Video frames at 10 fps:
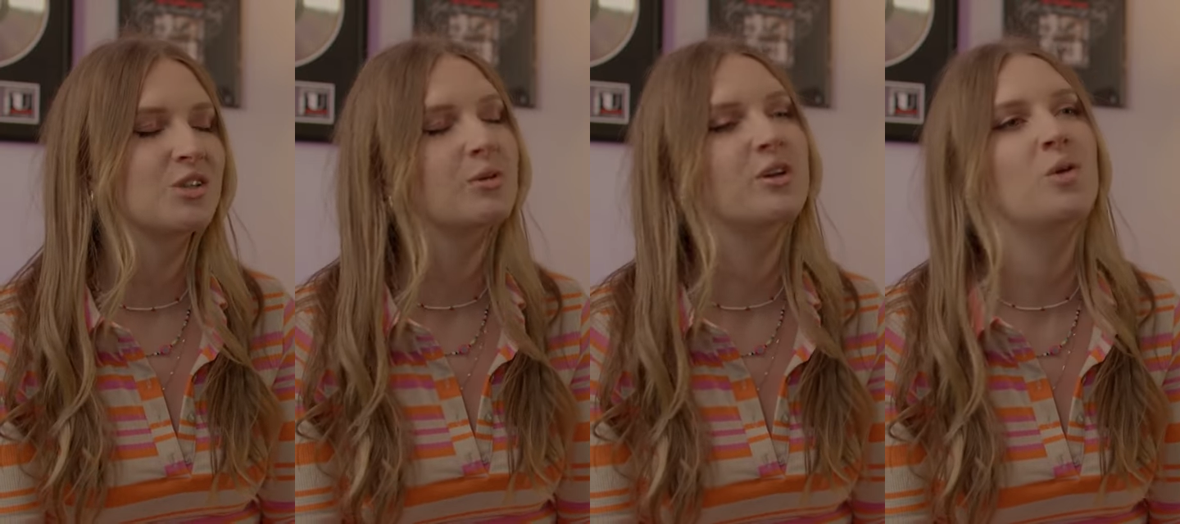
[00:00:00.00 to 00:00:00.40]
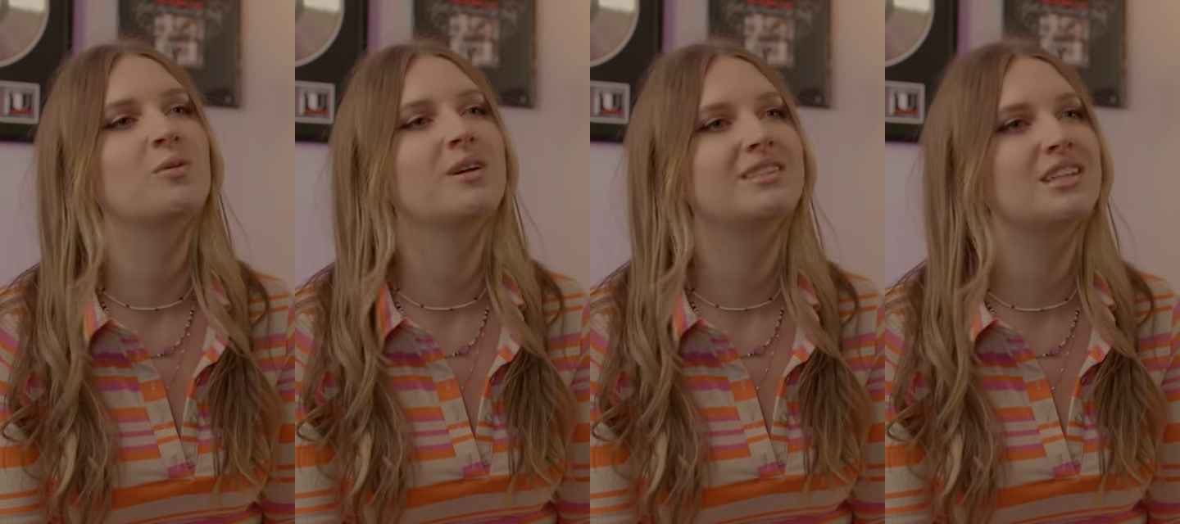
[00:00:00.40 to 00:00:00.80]
So I really hope
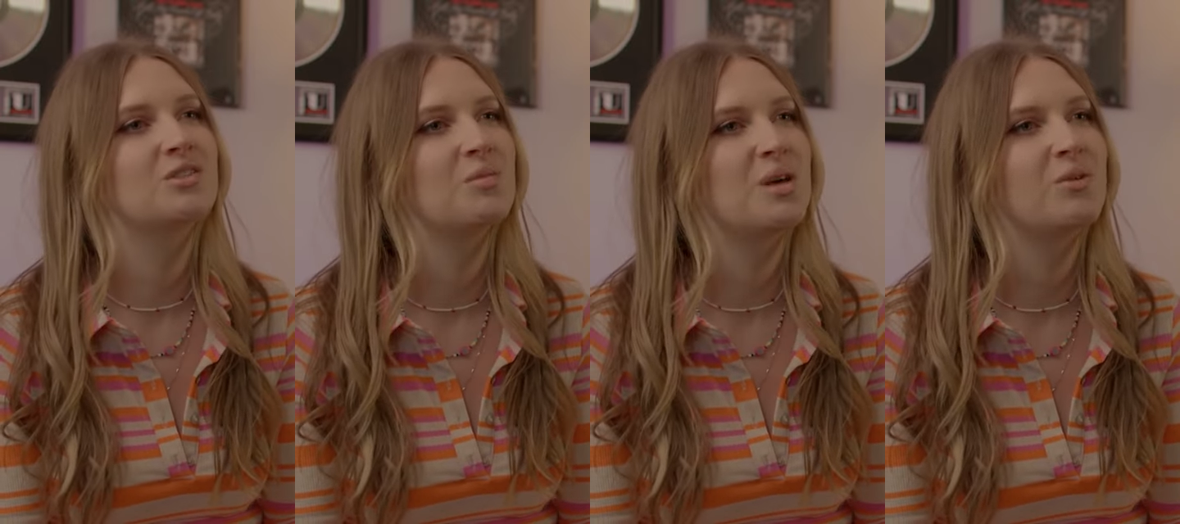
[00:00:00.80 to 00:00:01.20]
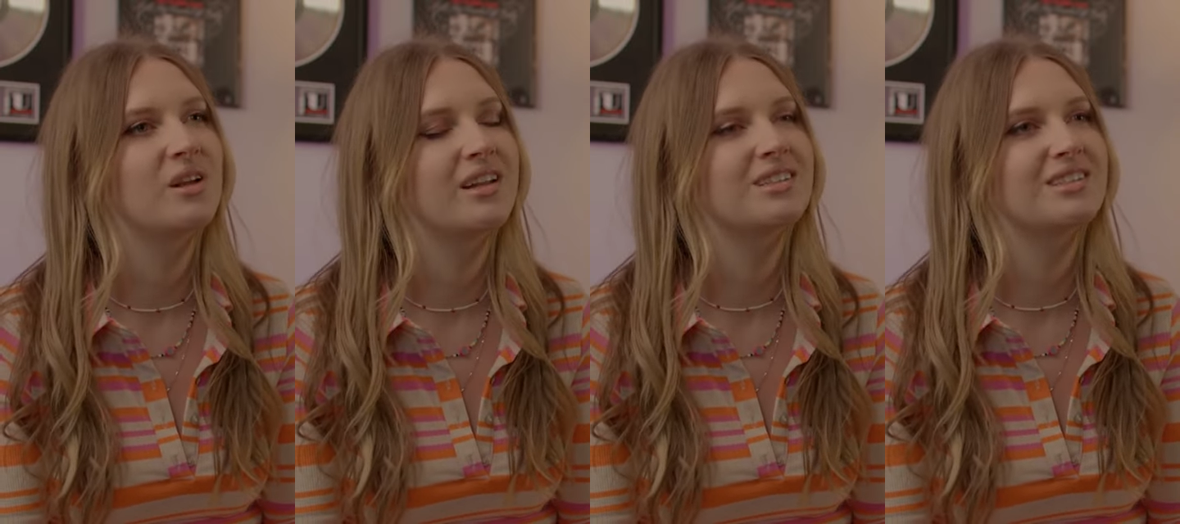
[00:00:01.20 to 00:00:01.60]
it resonates with people.
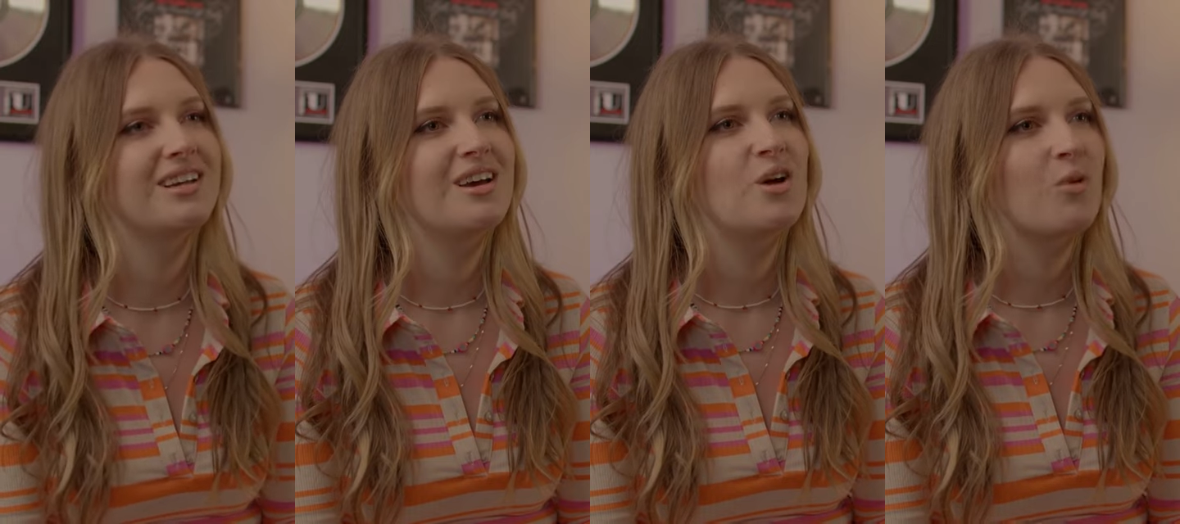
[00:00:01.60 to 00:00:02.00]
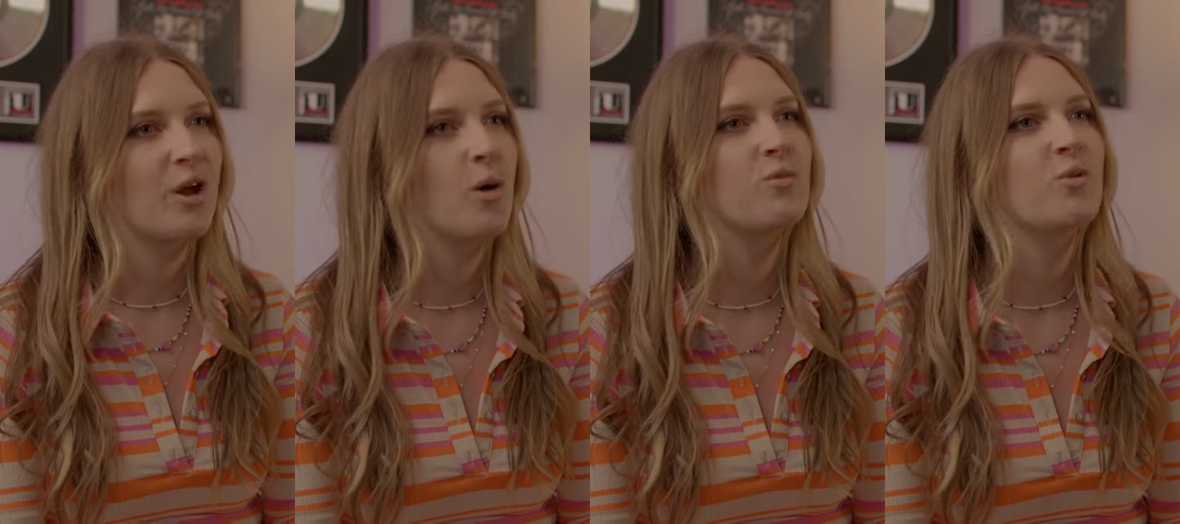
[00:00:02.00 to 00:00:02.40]
And that's what
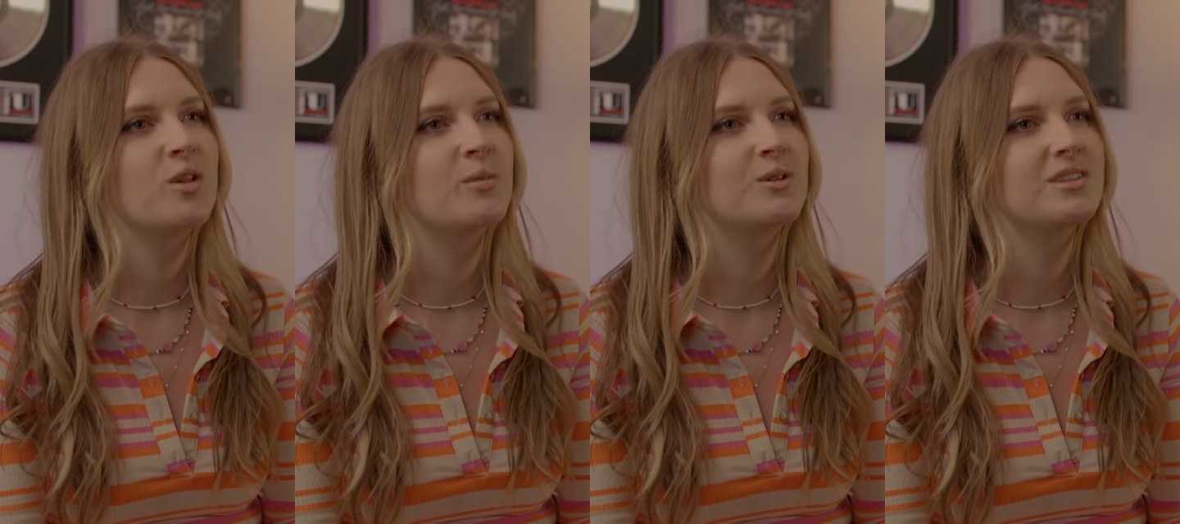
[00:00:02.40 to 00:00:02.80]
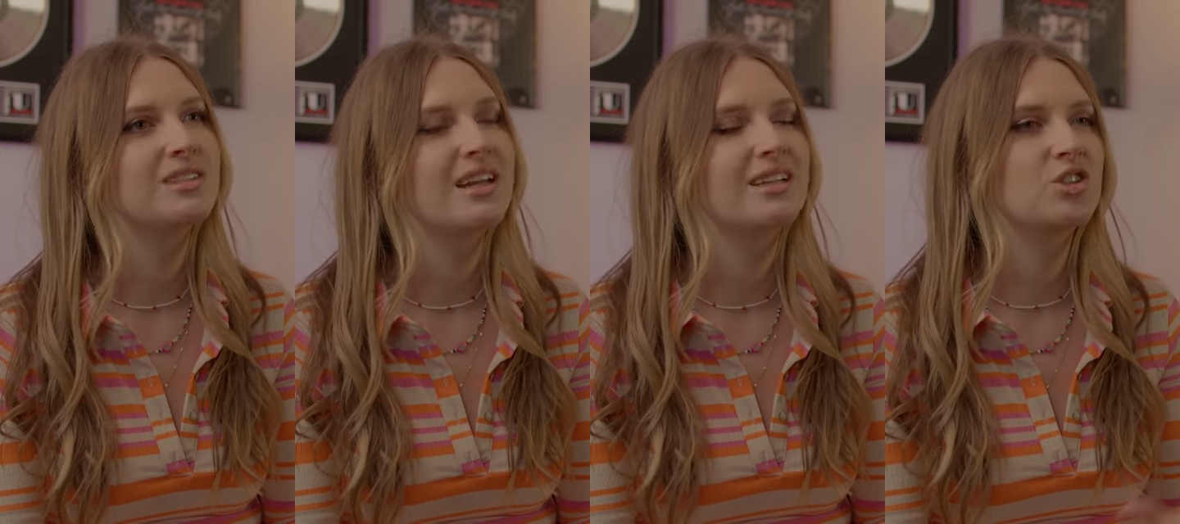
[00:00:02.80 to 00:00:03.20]
I hope for the most, is
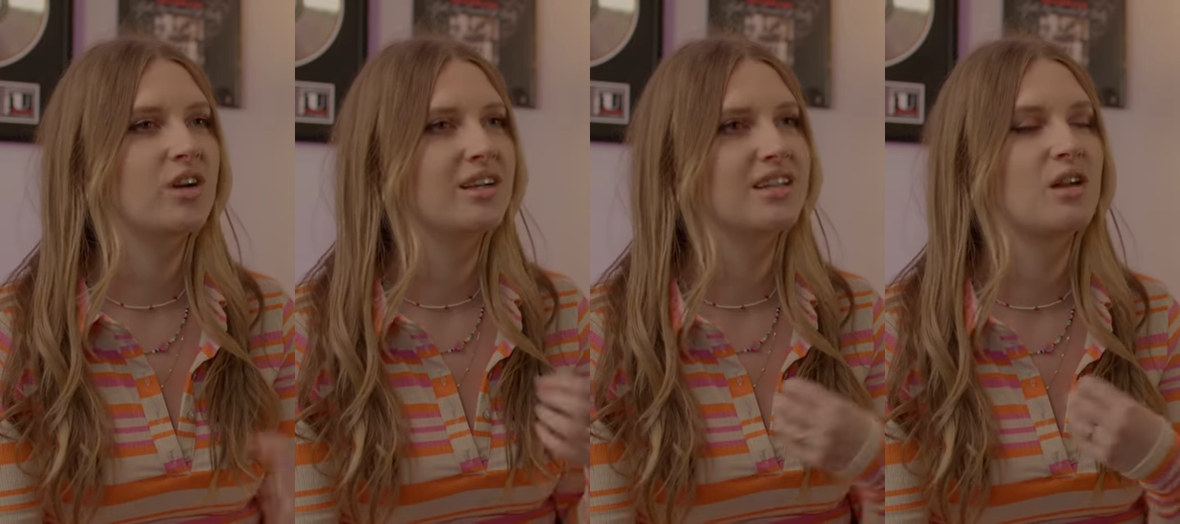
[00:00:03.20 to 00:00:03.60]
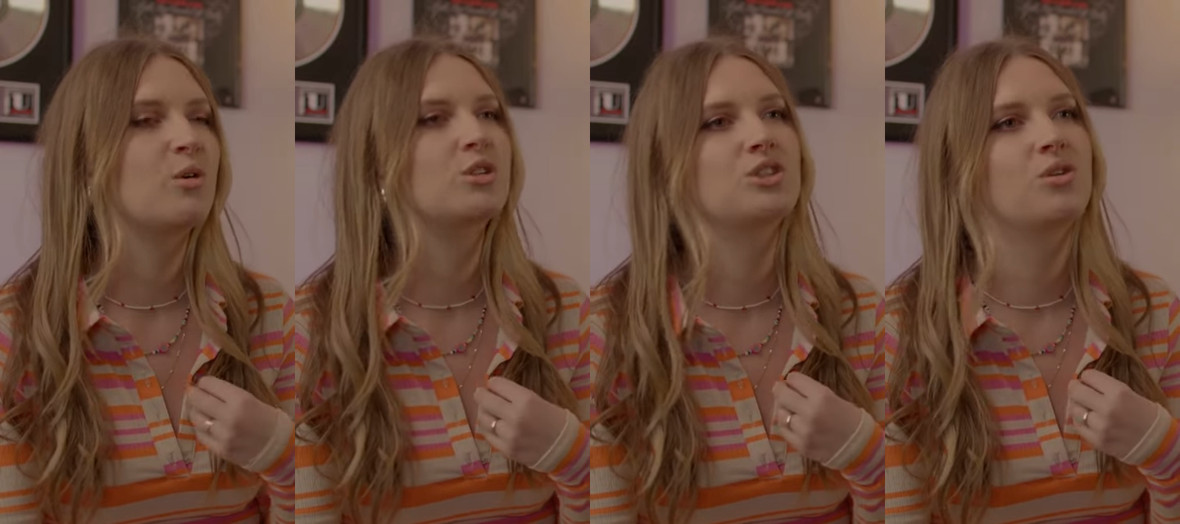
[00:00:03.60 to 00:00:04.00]
that it strikes that
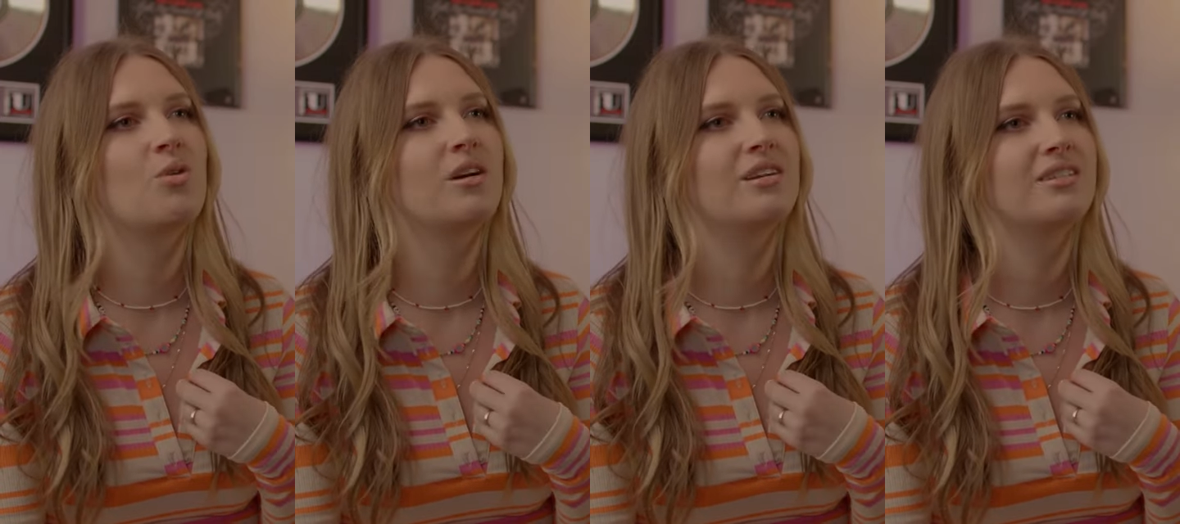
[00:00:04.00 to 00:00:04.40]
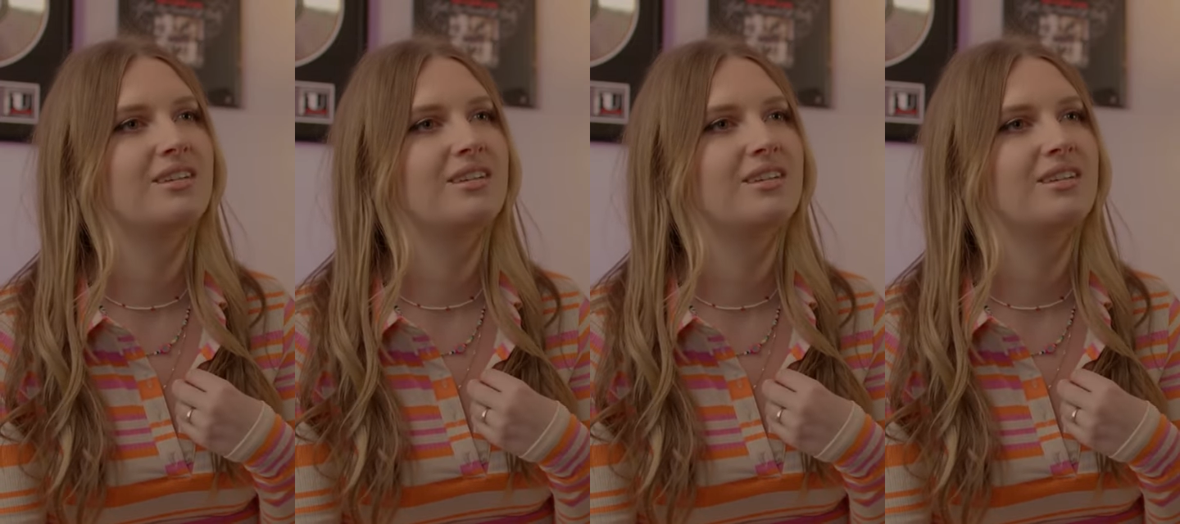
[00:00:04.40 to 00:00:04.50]
emotional chord.